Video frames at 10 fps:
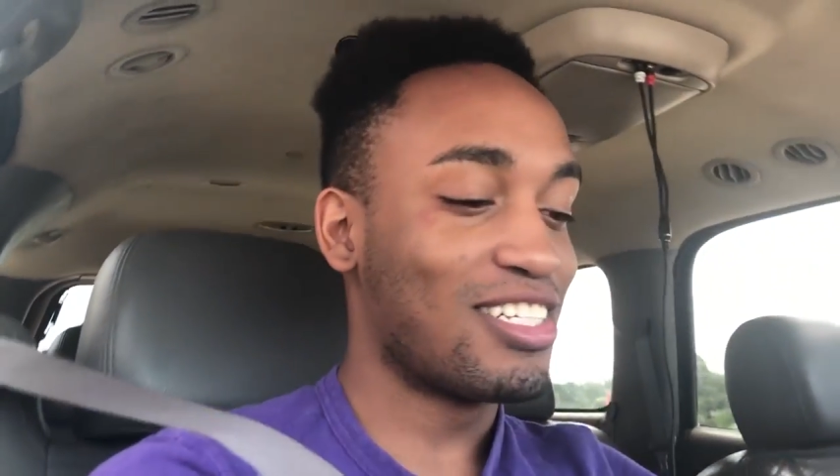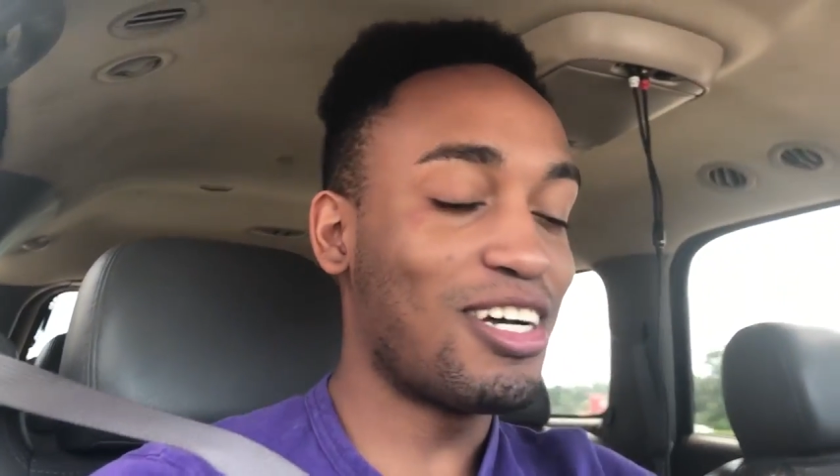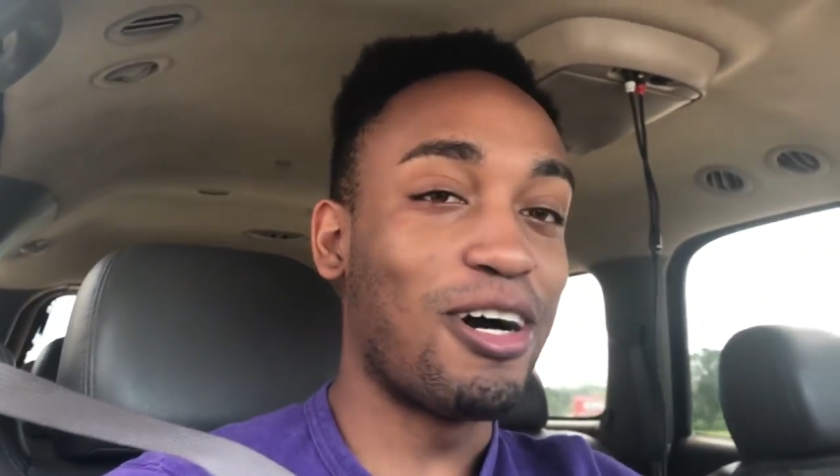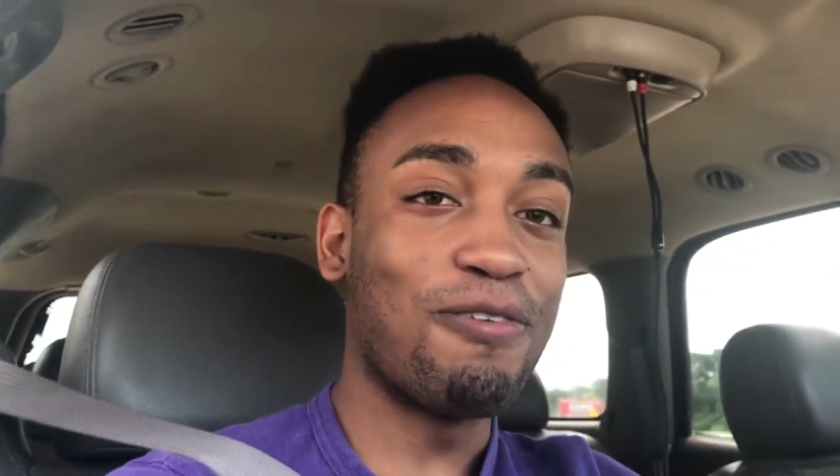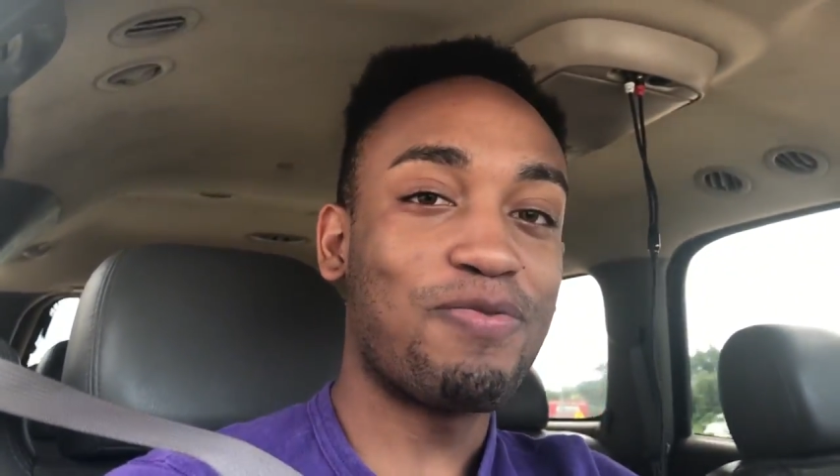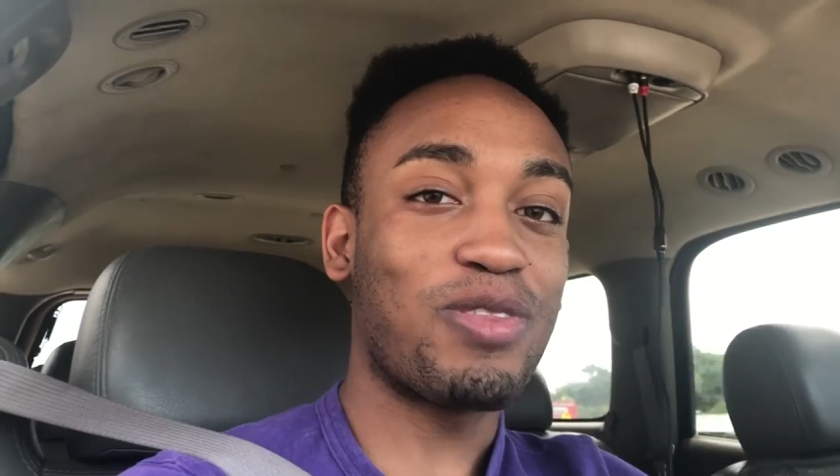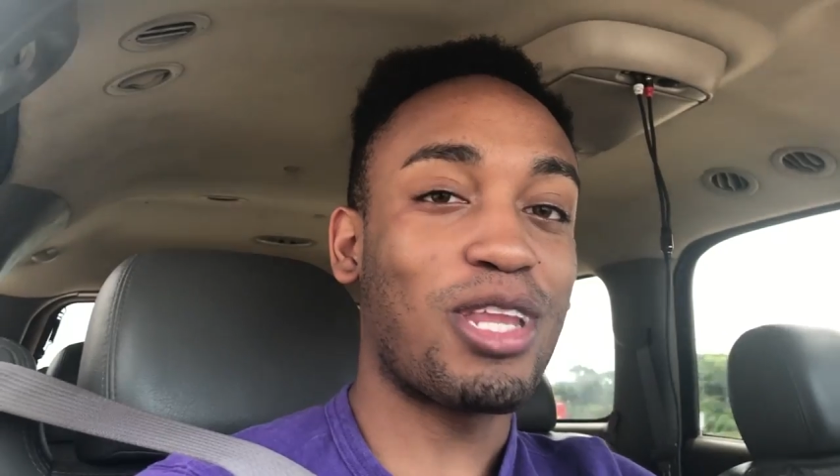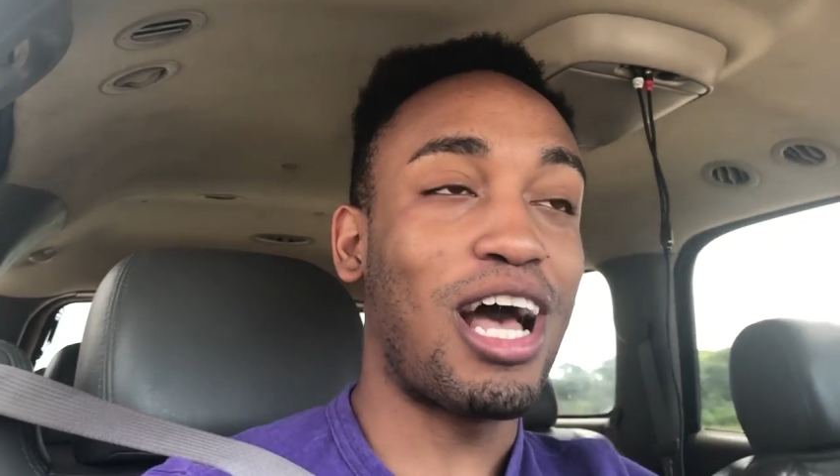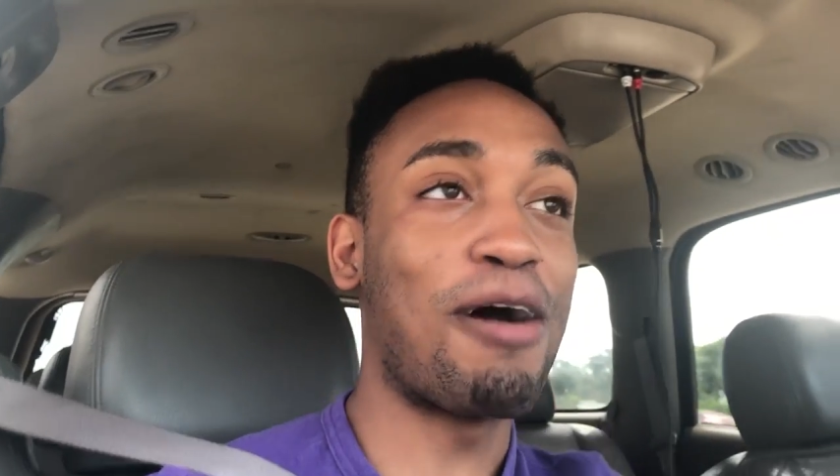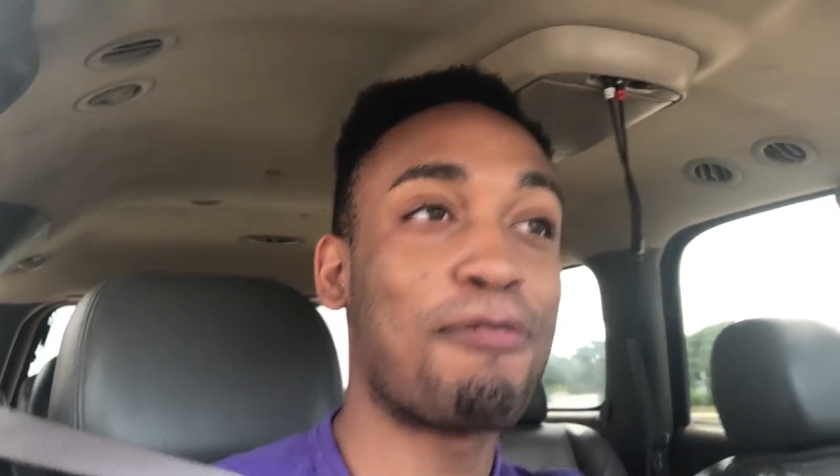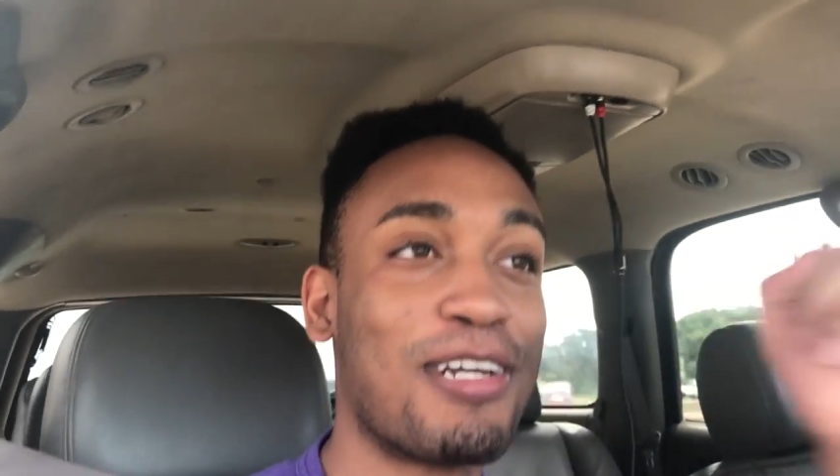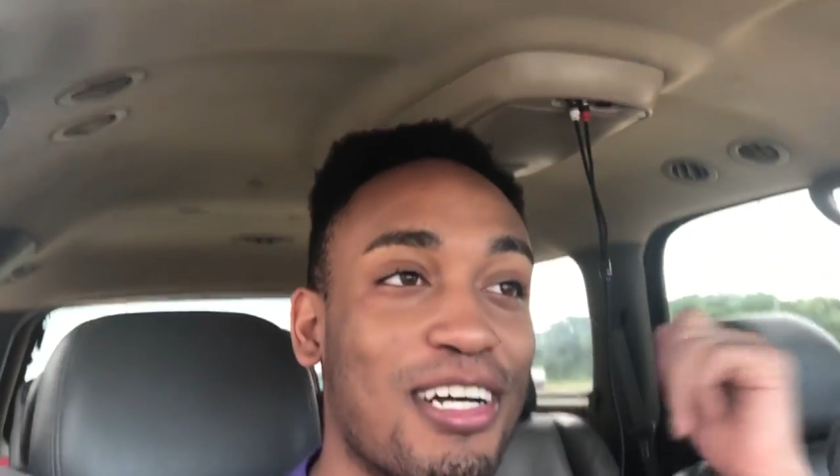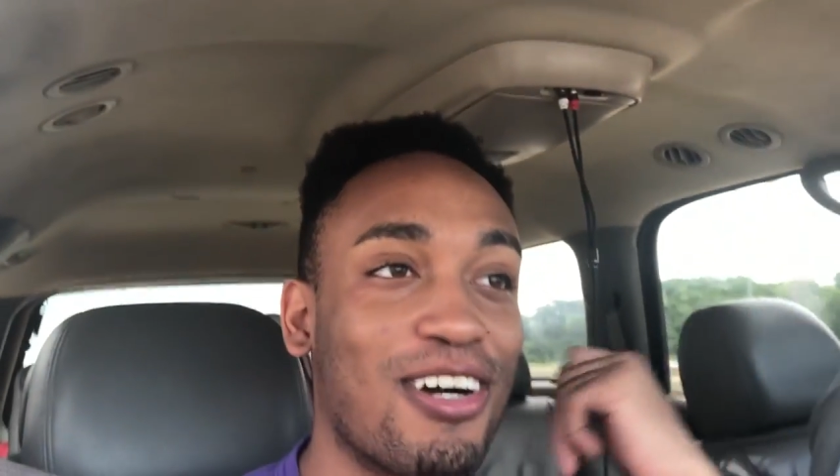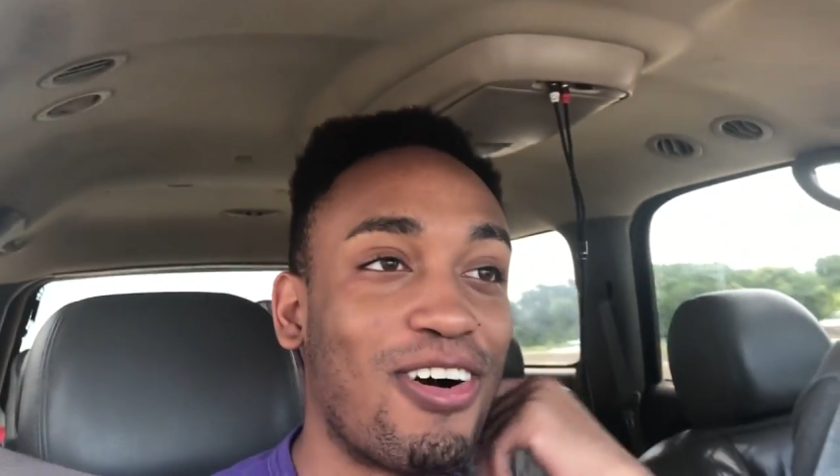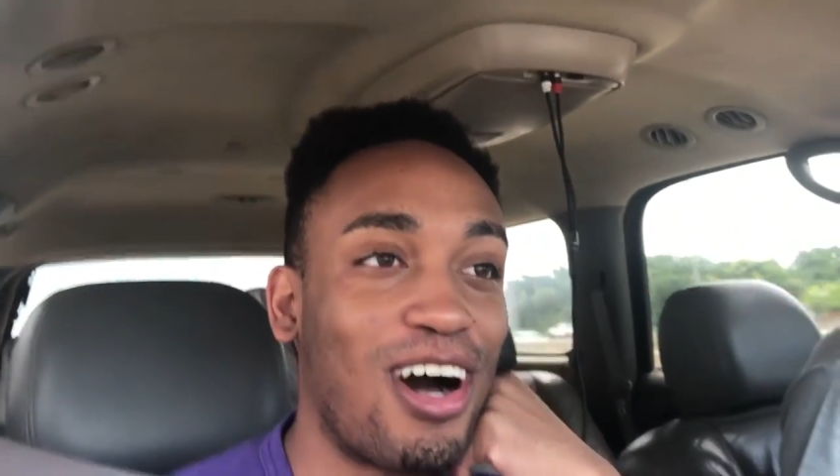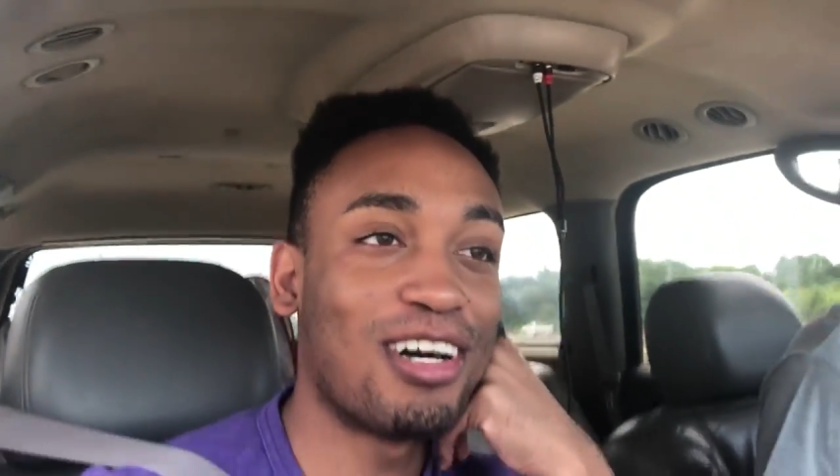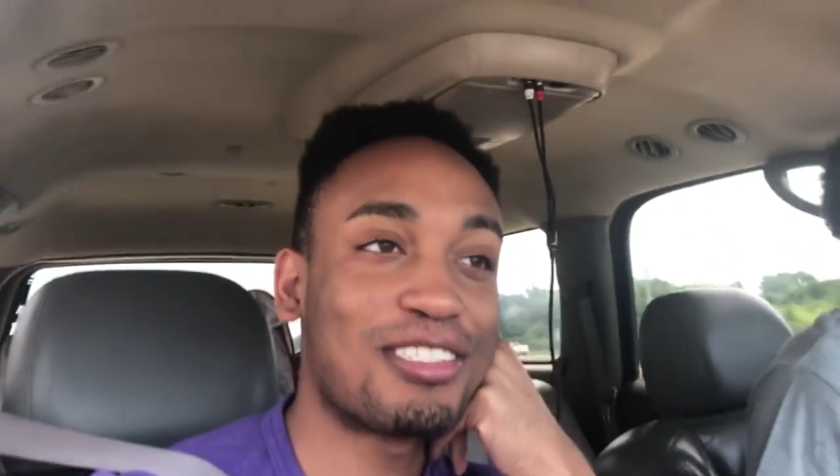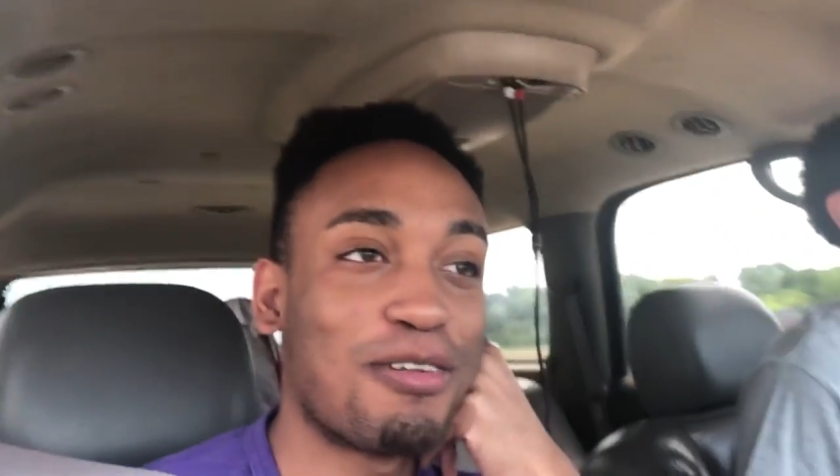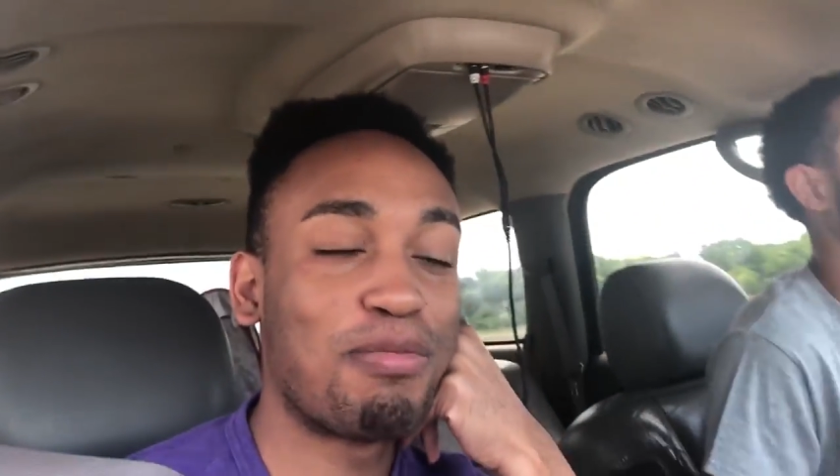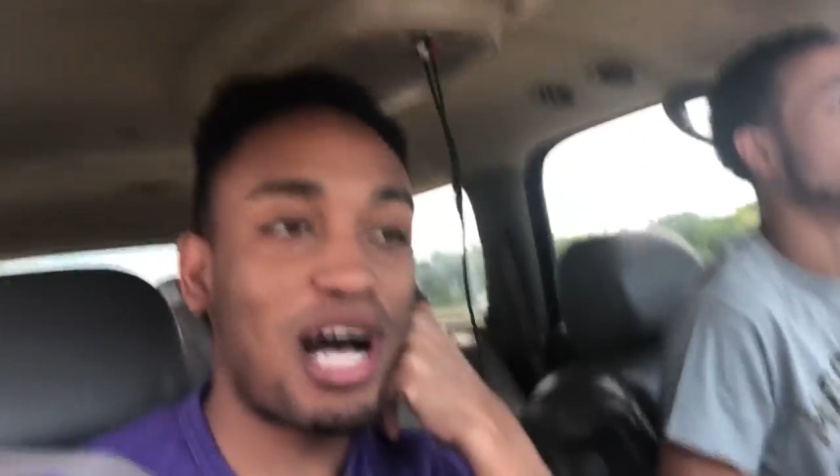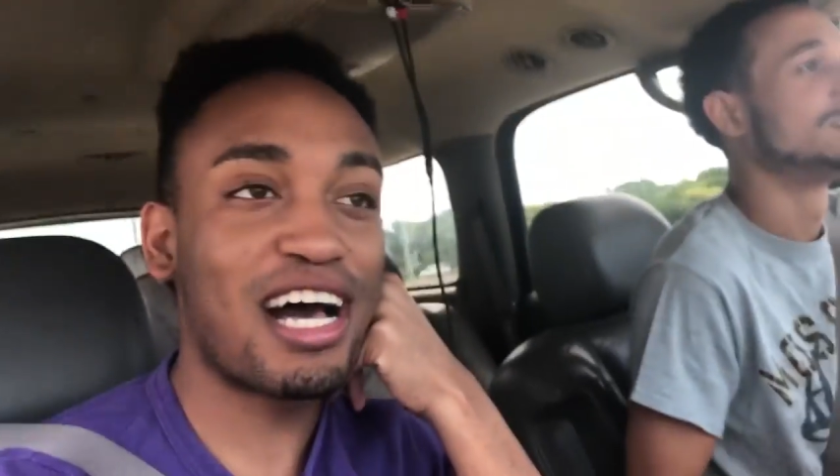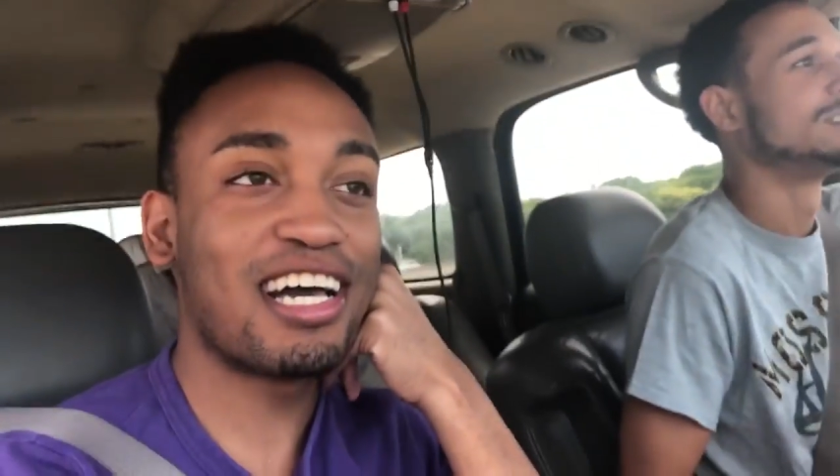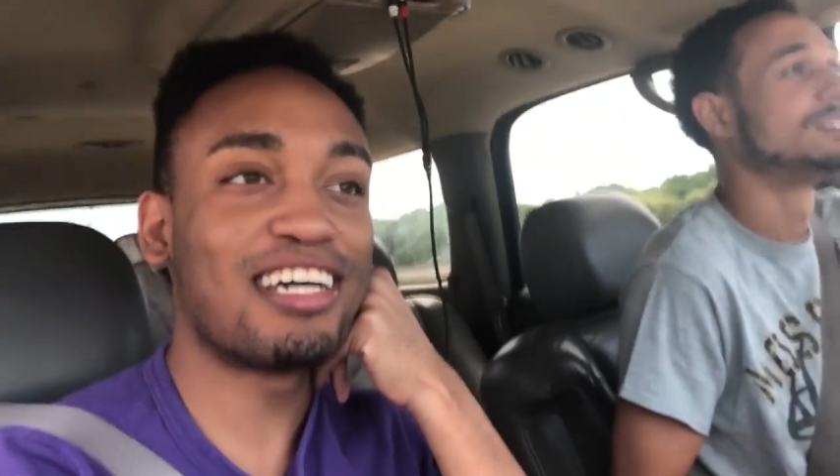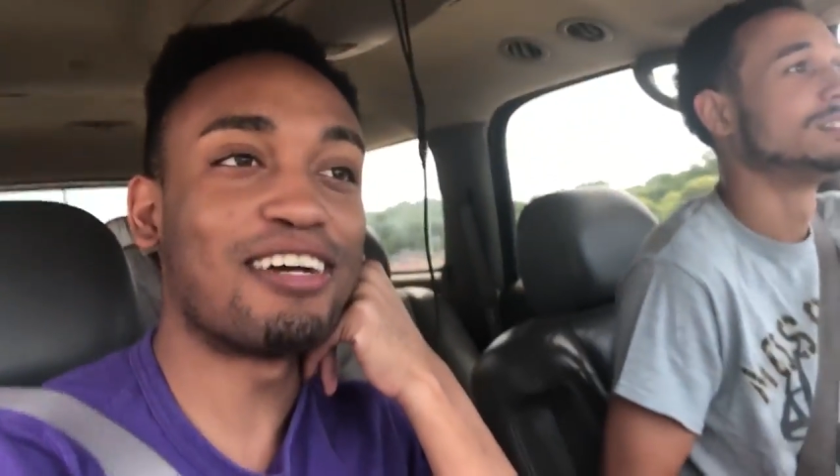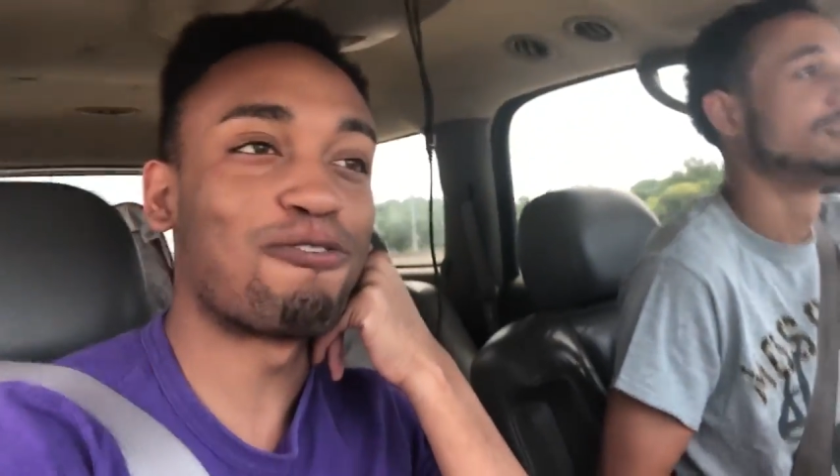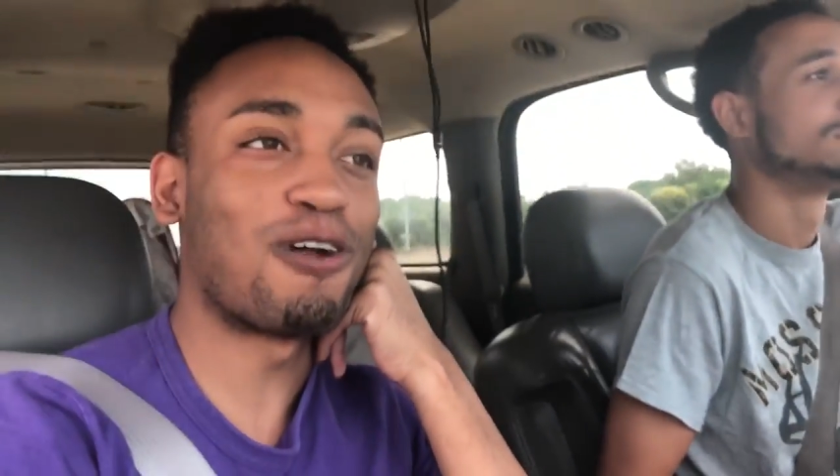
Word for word: So I'm gonna go also buy